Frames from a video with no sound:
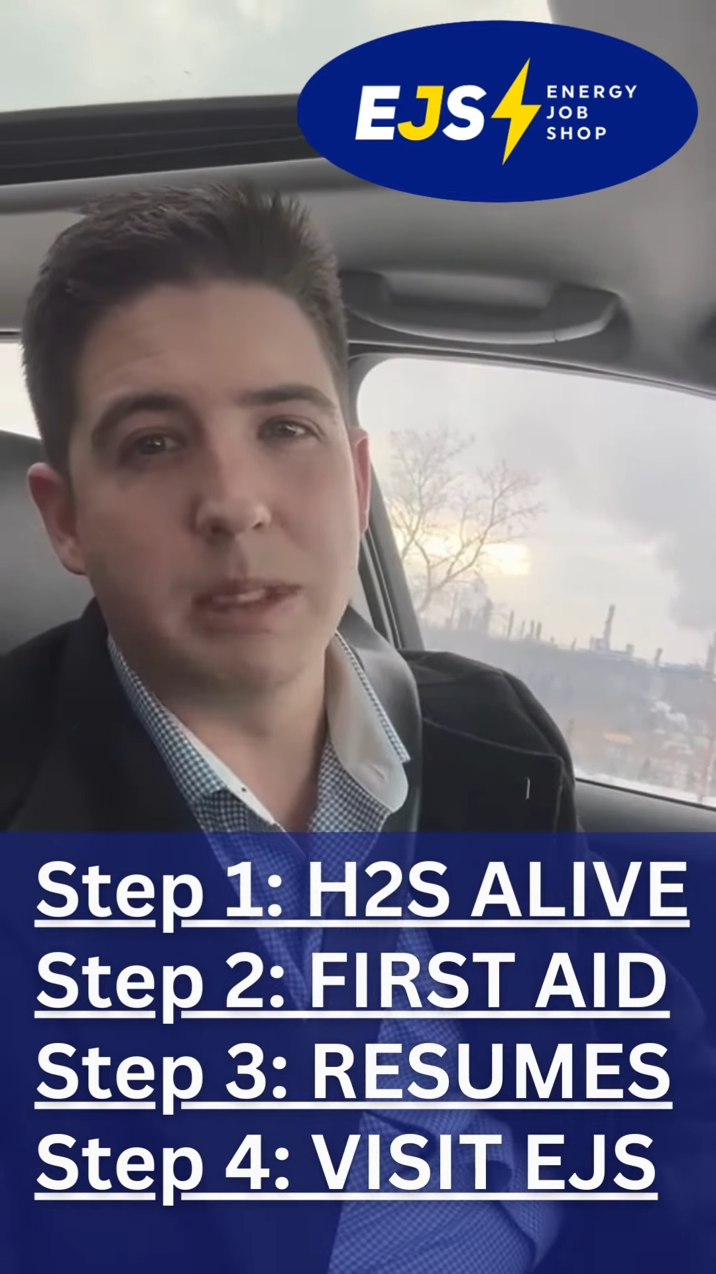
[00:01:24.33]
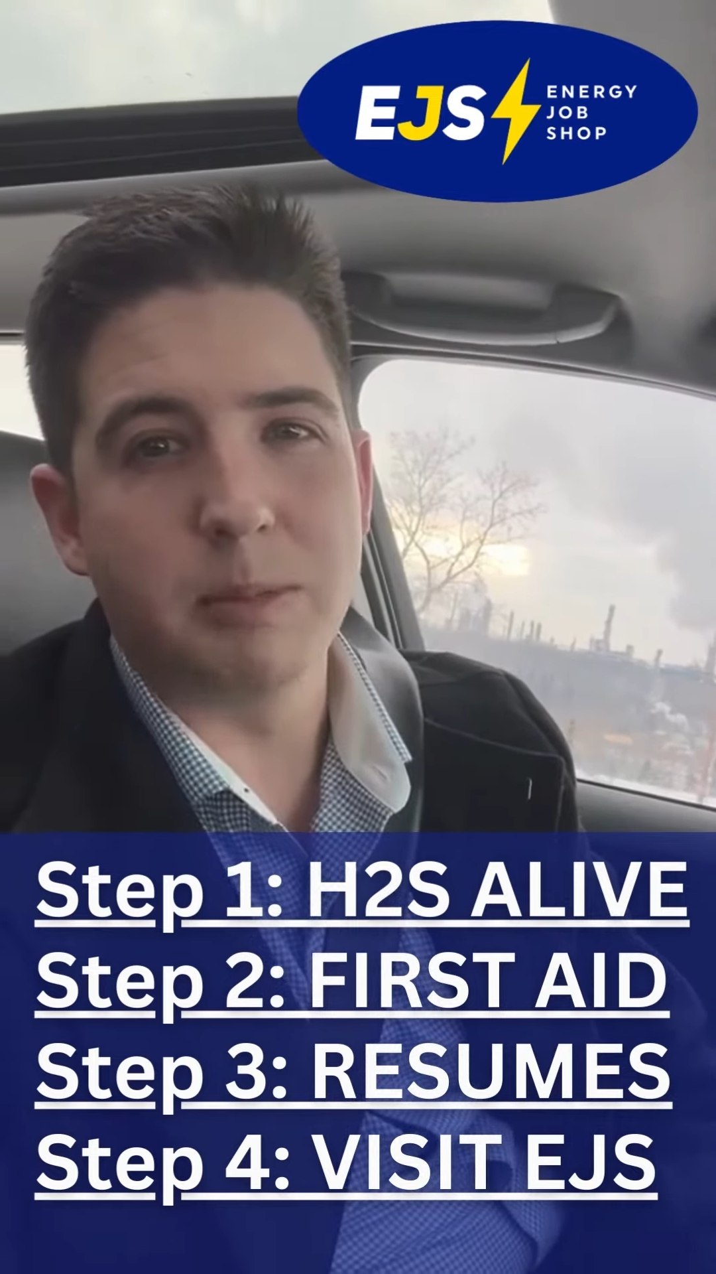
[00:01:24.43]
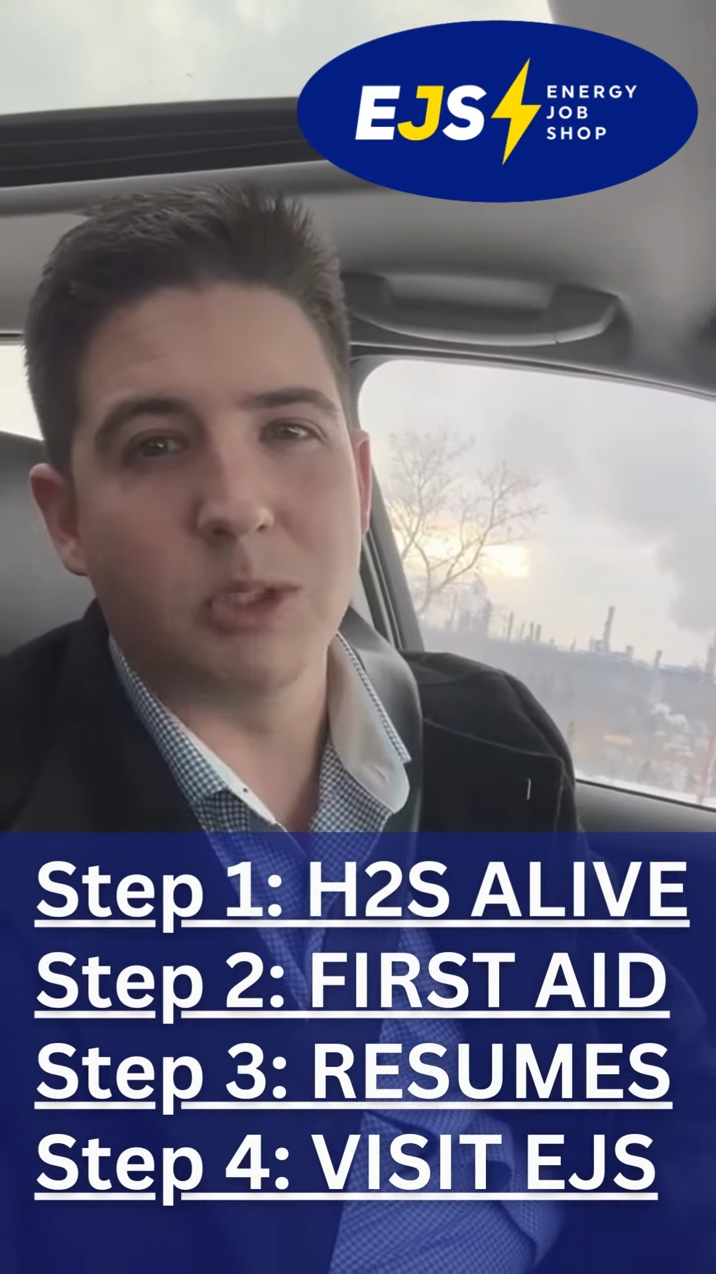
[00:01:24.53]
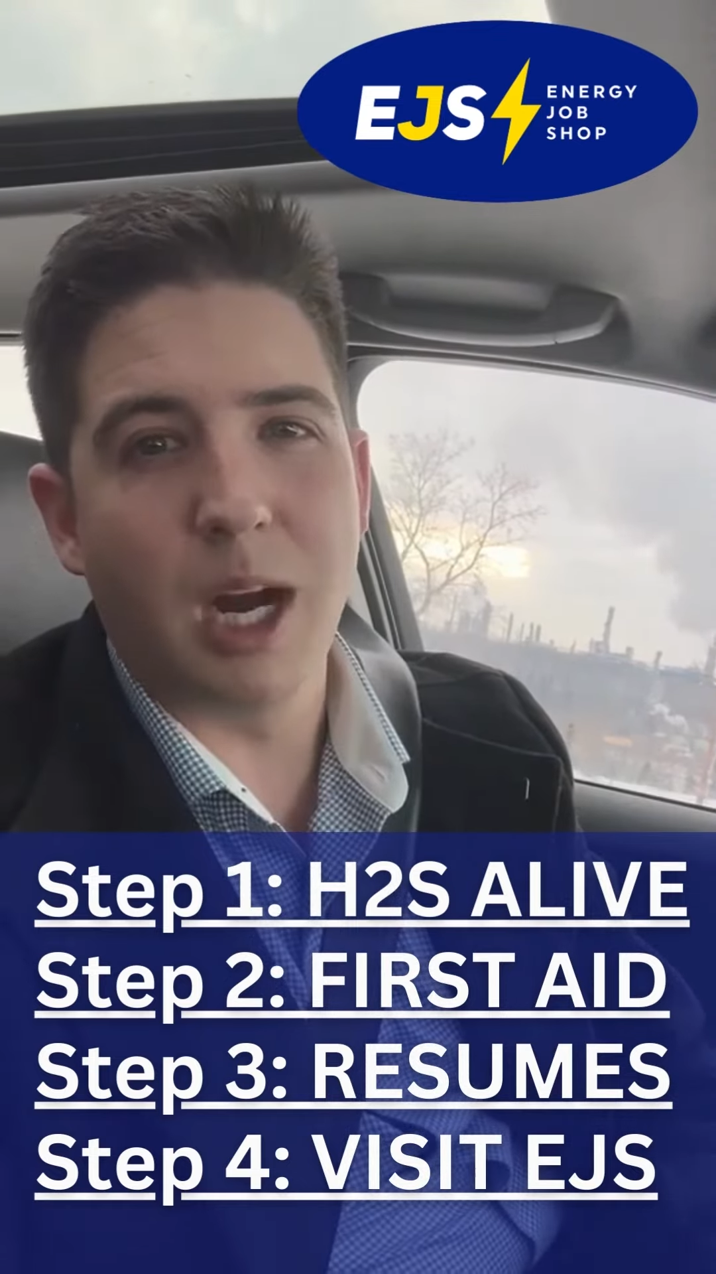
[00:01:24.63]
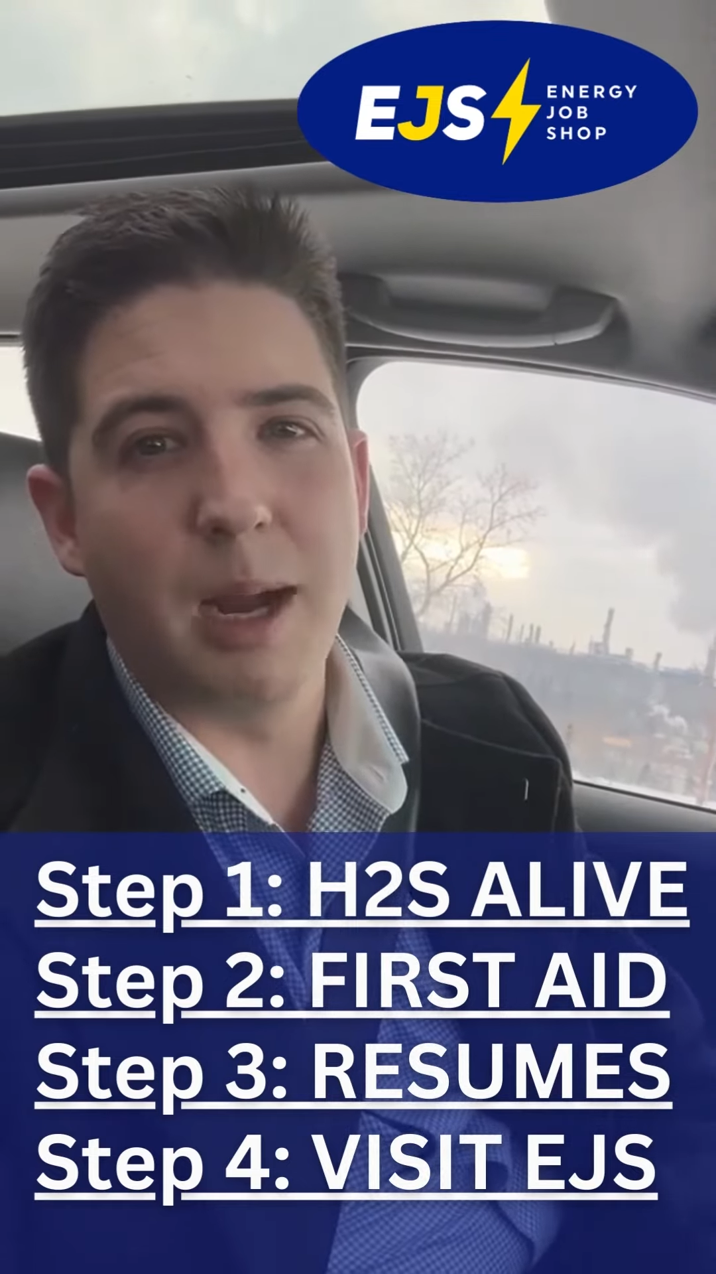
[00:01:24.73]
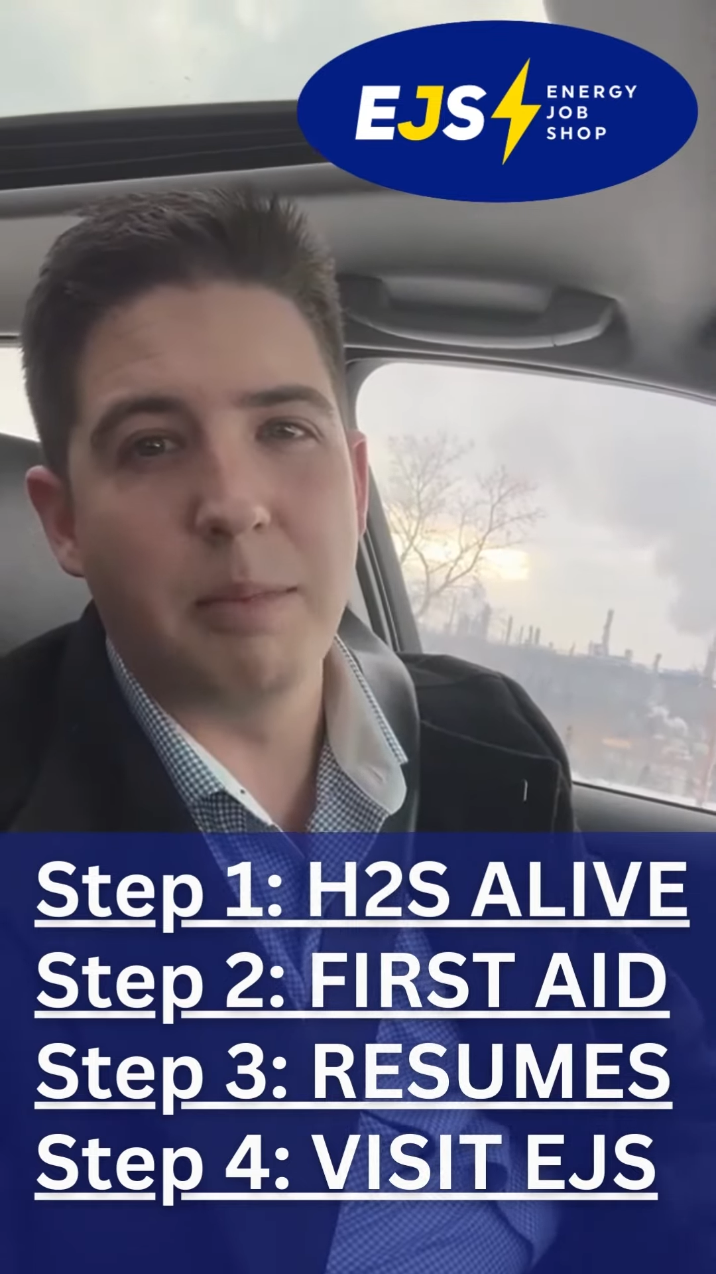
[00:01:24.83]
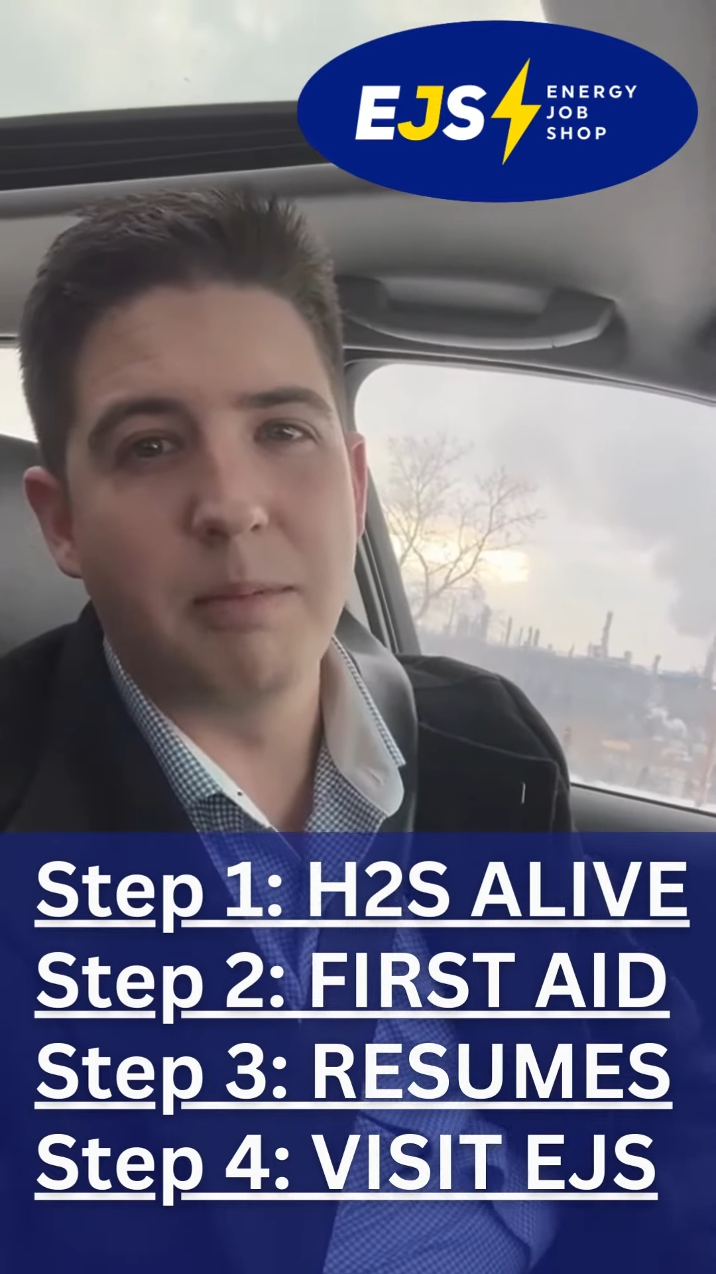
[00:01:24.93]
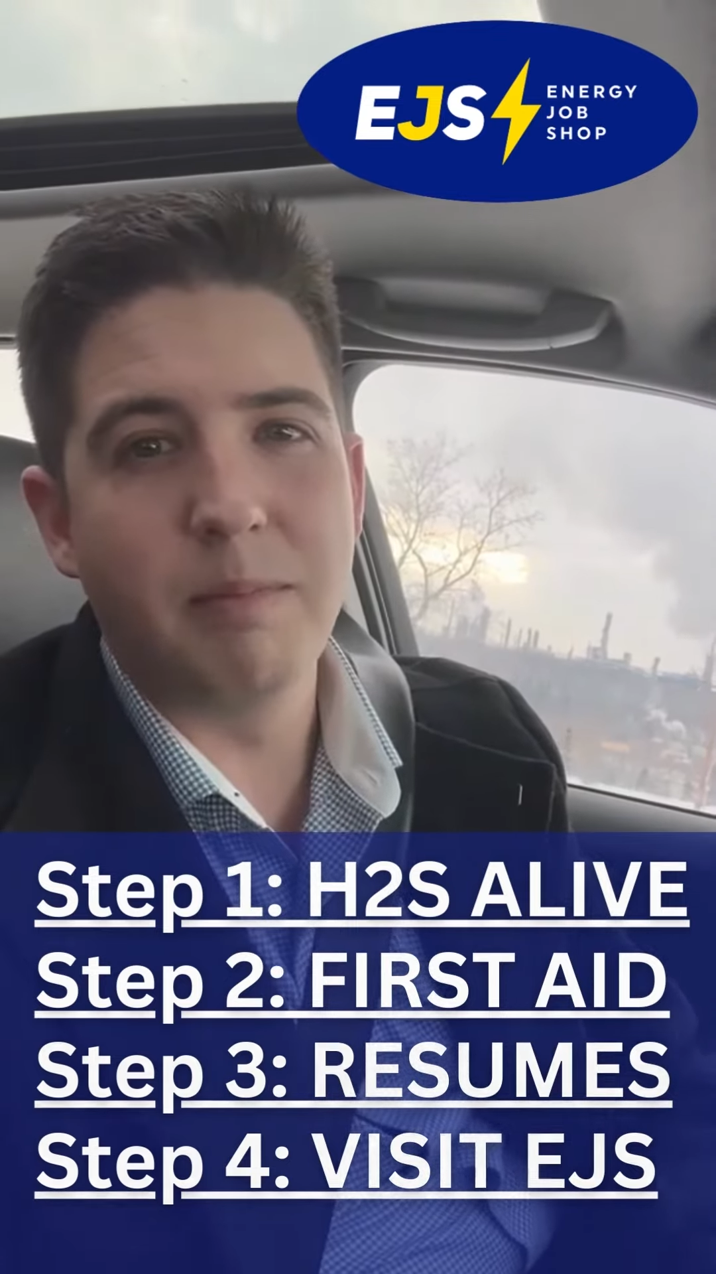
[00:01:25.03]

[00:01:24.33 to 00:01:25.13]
subscribe.